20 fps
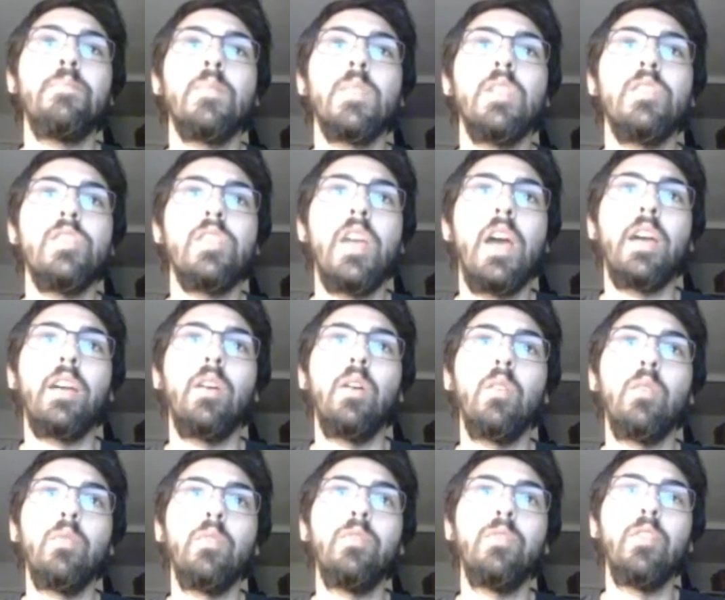stack
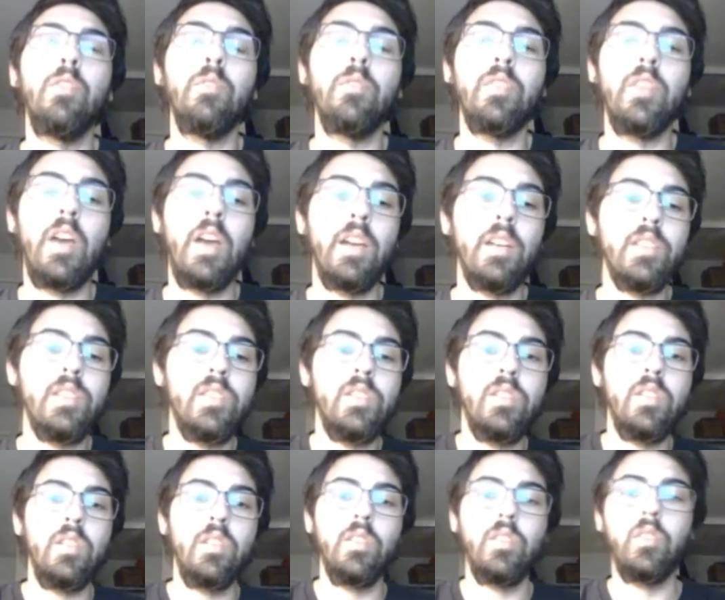overflow attacks.
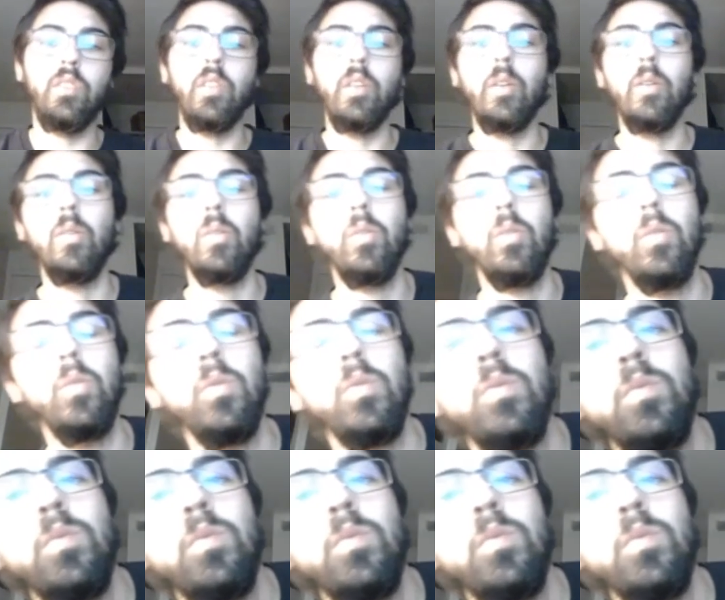So